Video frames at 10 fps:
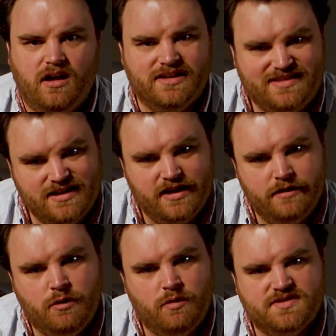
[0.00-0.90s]
Ideally,
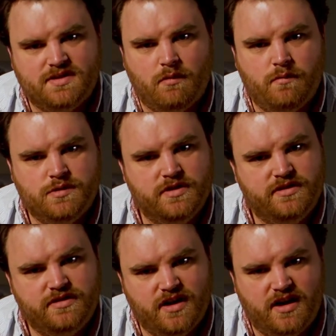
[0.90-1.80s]
we want somewhere between
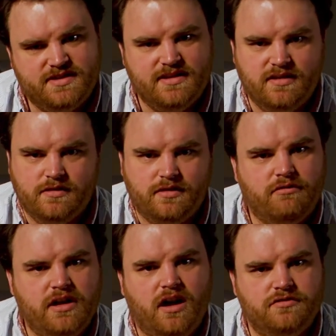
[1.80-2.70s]
30 and
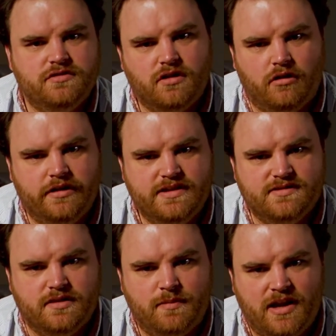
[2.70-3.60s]
300
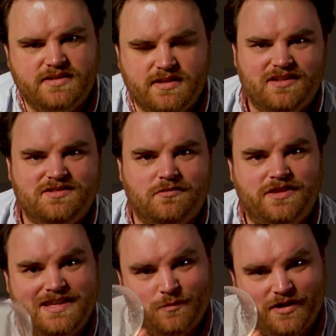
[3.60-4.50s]
colonies on the plate. So
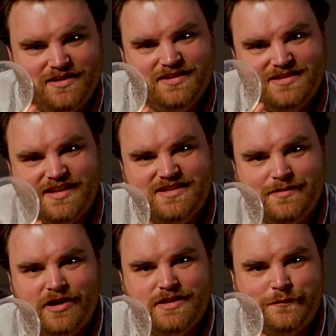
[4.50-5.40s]
this one, 10 to the
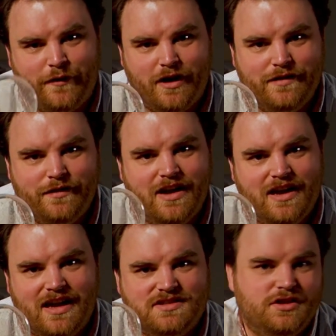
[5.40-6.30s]
minus 5,
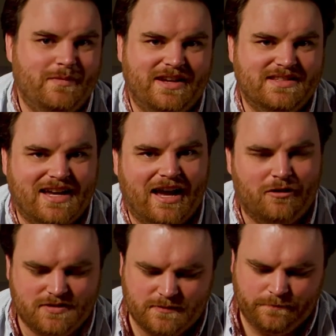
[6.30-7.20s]
has too many to
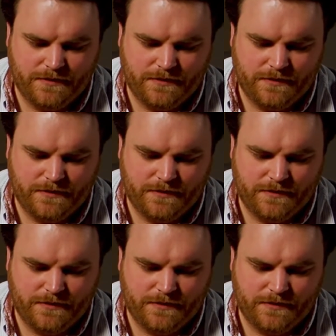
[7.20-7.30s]
count.